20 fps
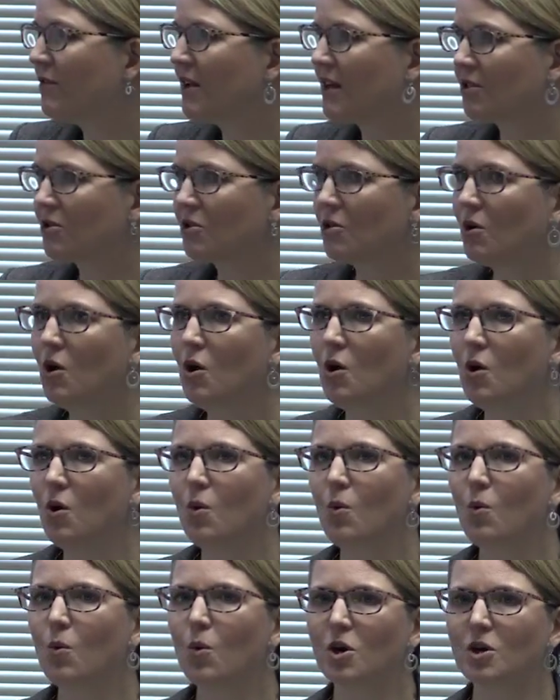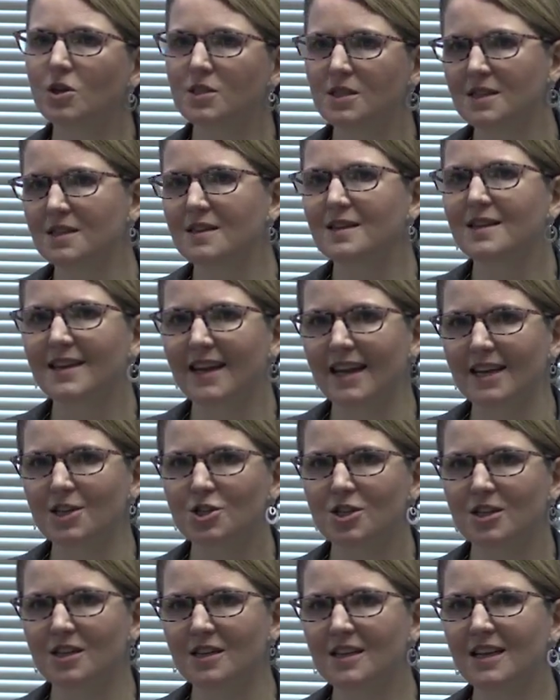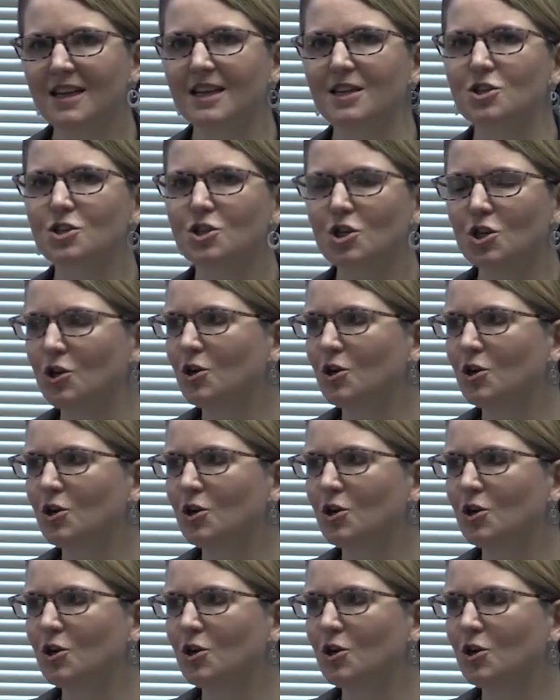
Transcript: fifth worst in the nation in